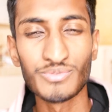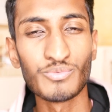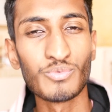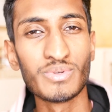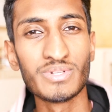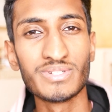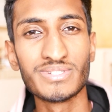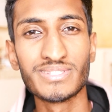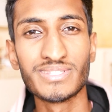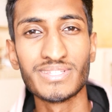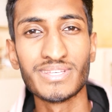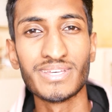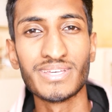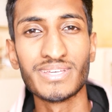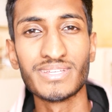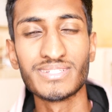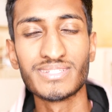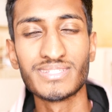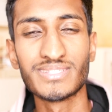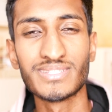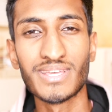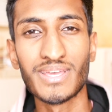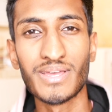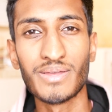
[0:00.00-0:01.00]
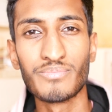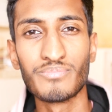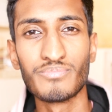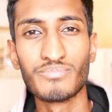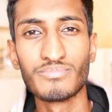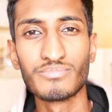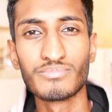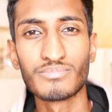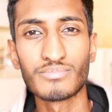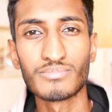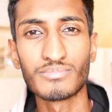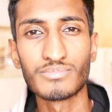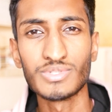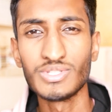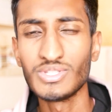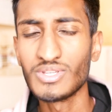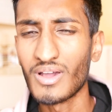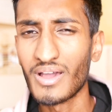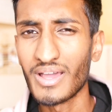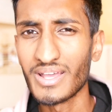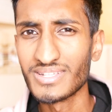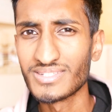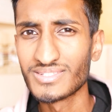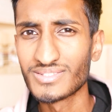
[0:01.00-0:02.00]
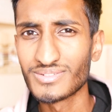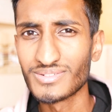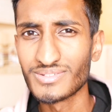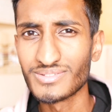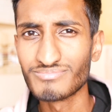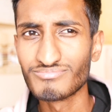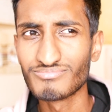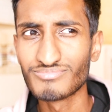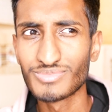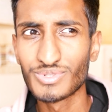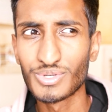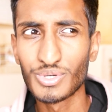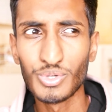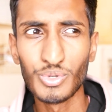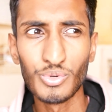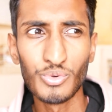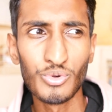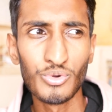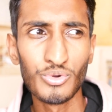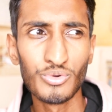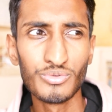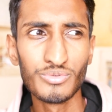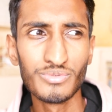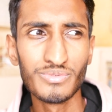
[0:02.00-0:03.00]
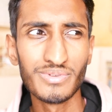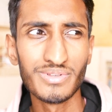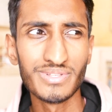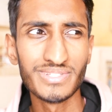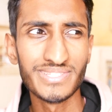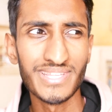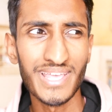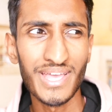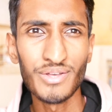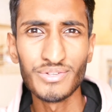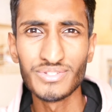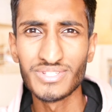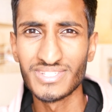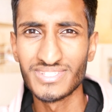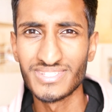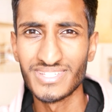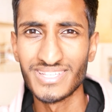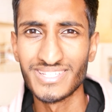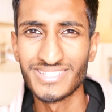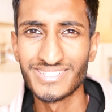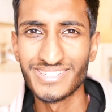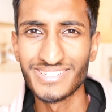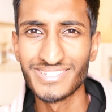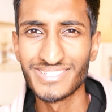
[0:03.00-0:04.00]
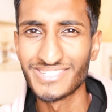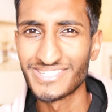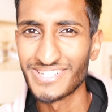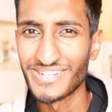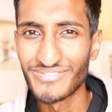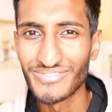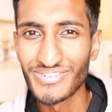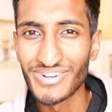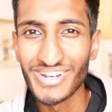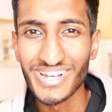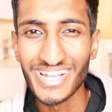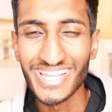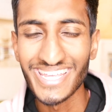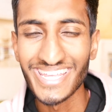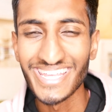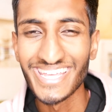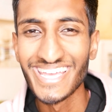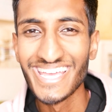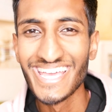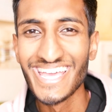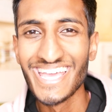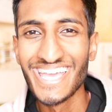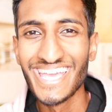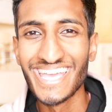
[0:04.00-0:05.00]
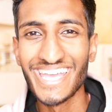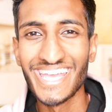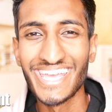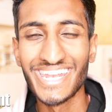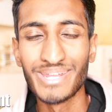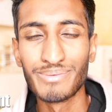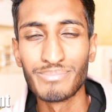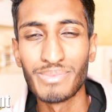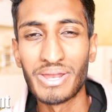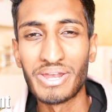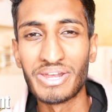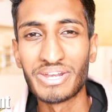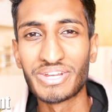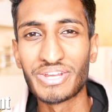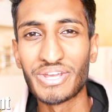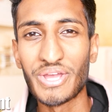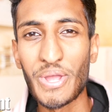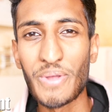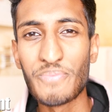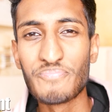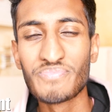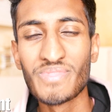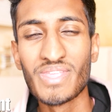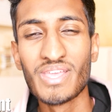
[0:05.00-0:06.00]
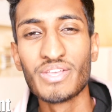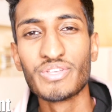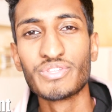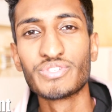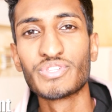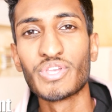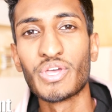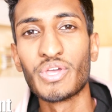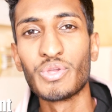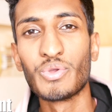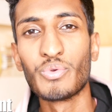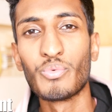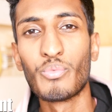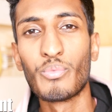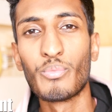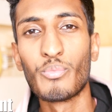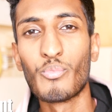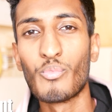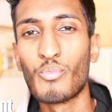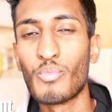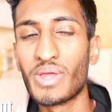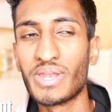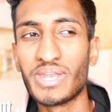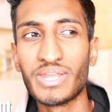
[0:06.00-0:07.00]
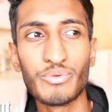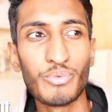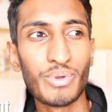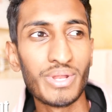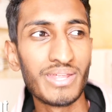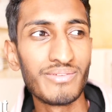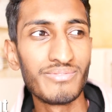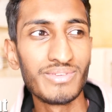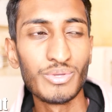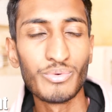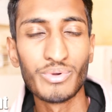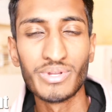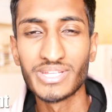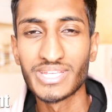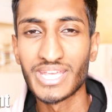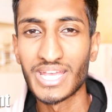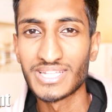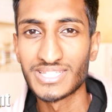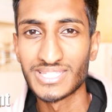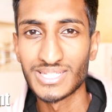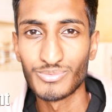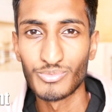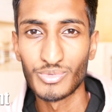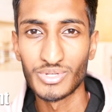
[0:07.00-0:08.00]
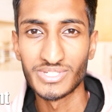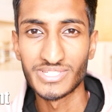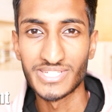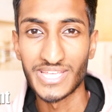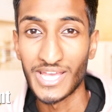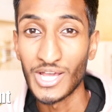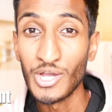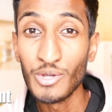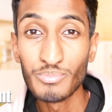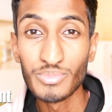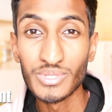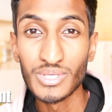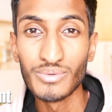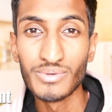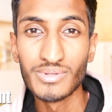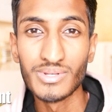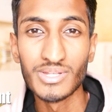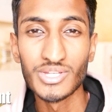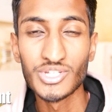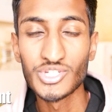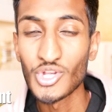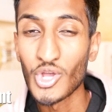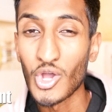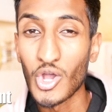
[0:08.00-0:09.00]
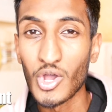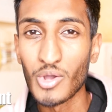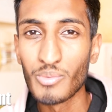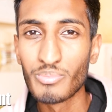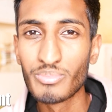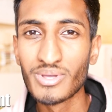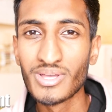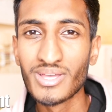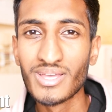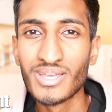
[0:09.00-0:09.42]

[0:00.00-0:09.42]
was that you guys call sales assistants differently in America. So whenever you want to get someone to help you in a shop,